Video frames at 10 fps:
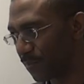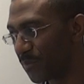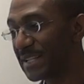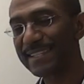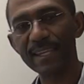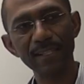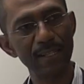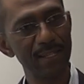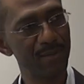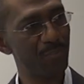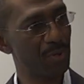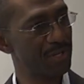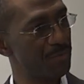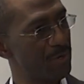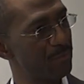Particularly
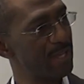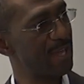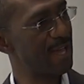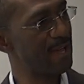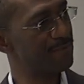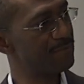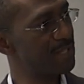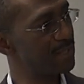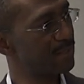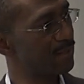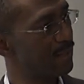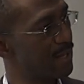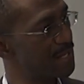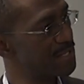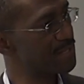important when we have
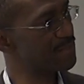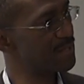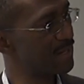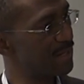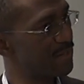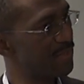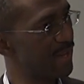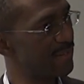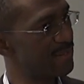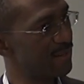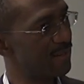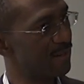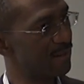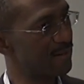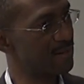clients that
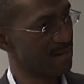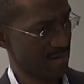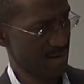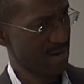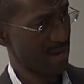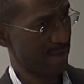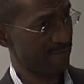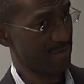have